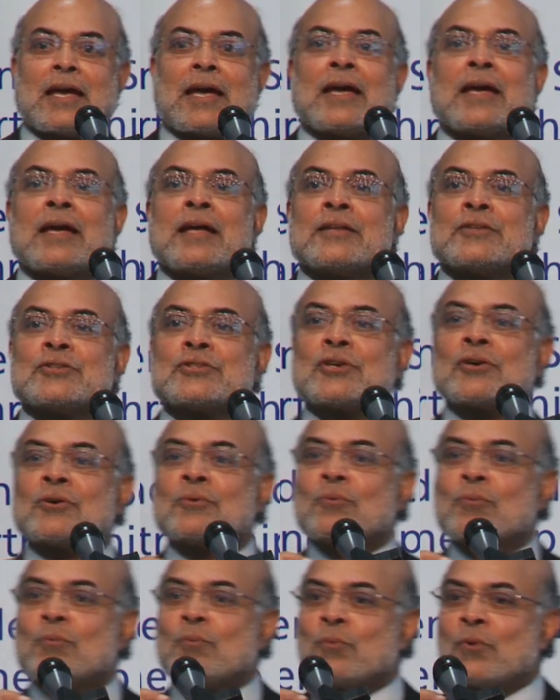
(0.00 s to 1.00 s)
And
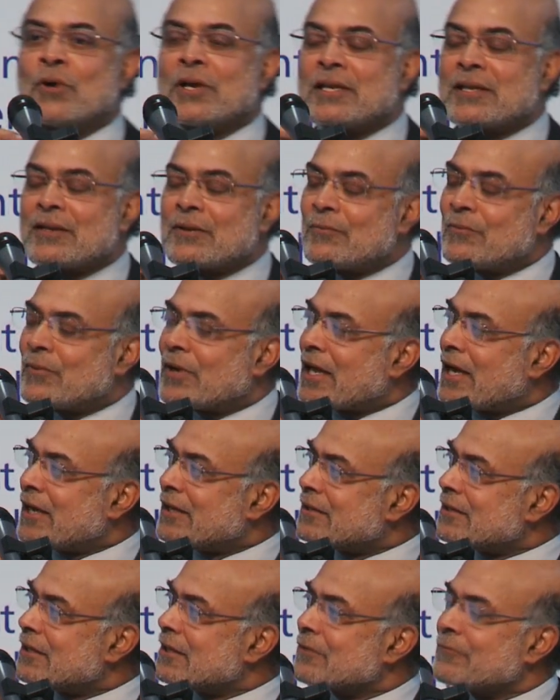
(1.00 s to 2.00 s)
so, what, what I
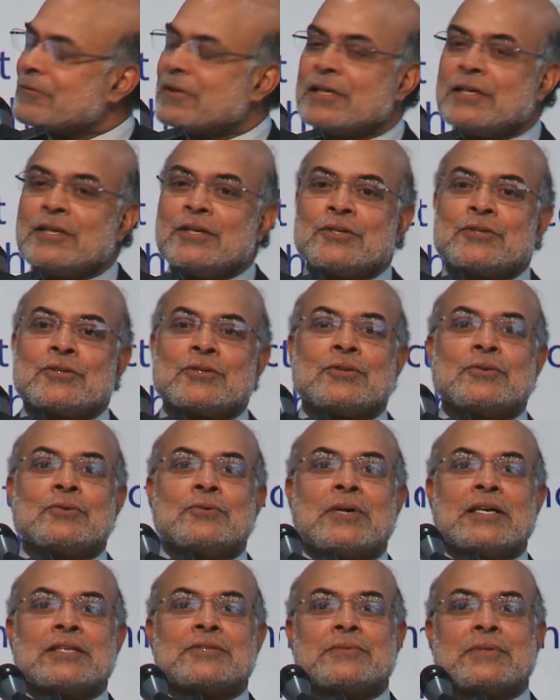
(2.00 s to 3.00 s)
think we need to
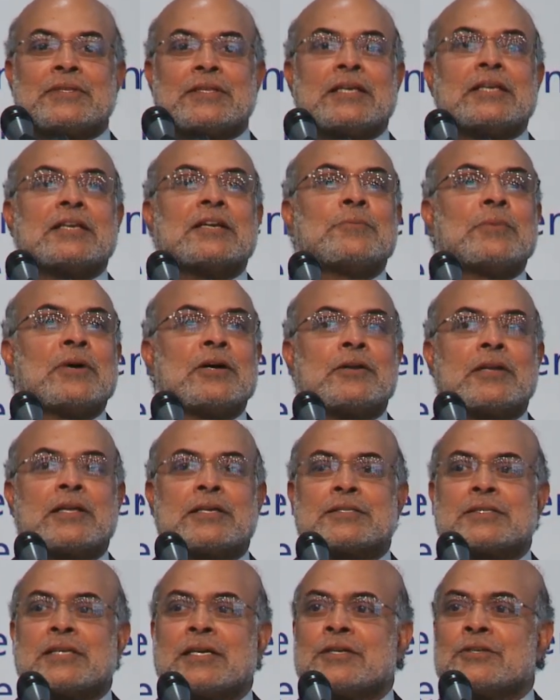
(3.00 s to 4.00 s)
do as we think about
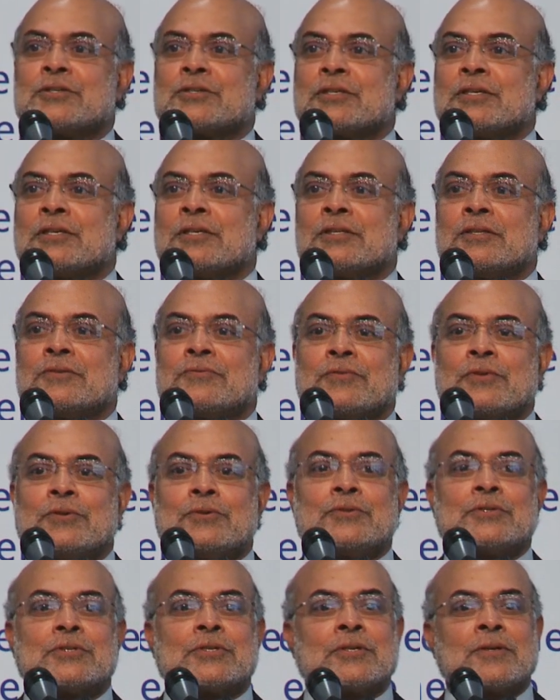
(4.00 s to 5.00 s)
extension in the
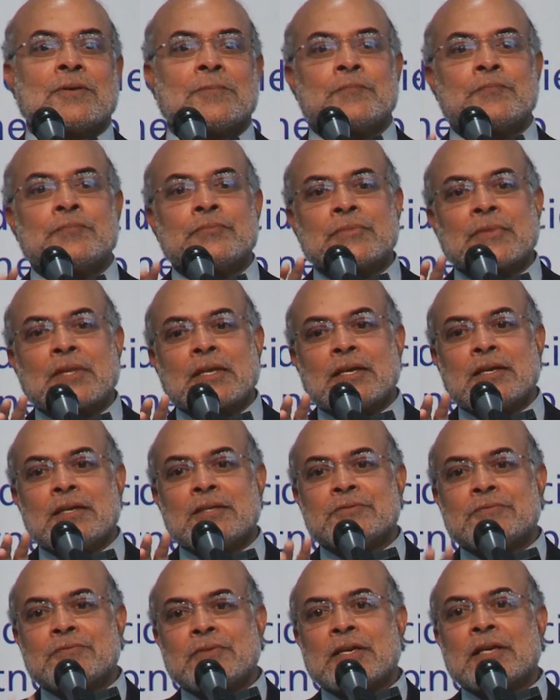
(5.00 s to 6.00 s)
future
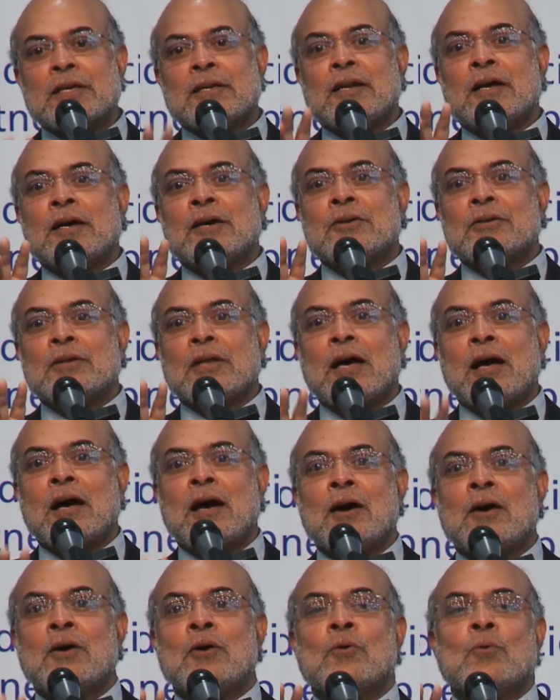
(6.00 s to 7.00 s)
is figure out
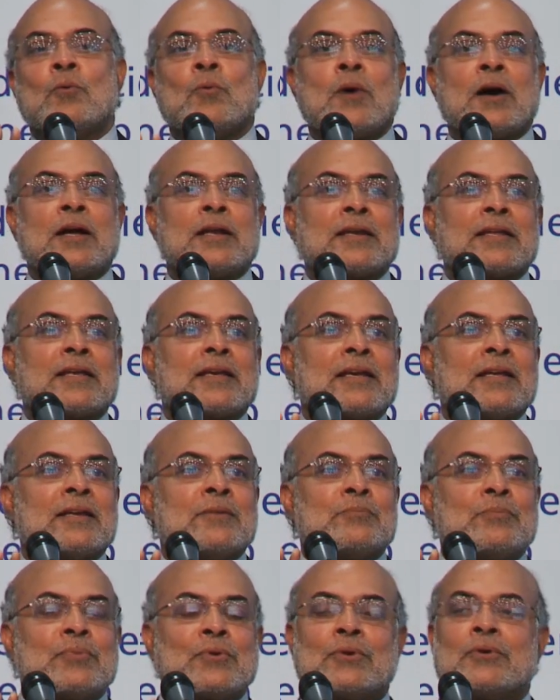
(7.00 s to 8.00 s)
how one
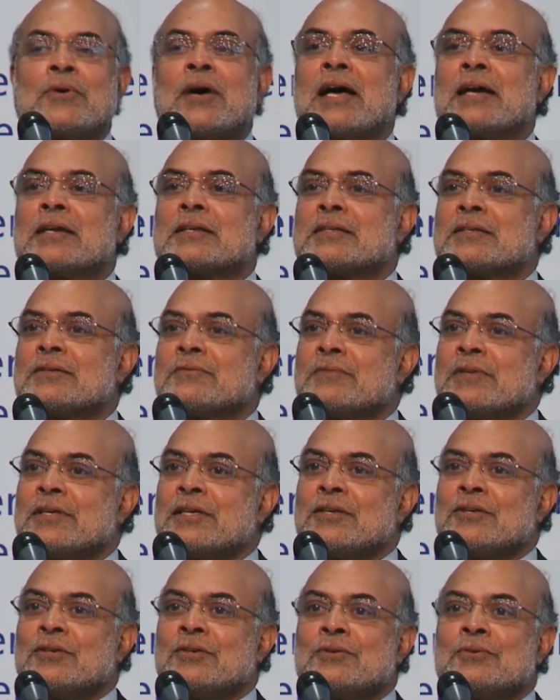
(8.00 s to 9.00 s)
can
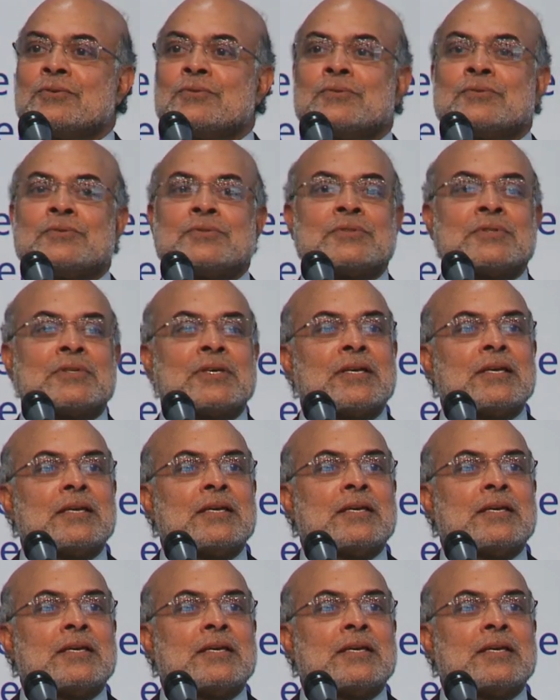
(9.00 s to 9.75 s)
proactively use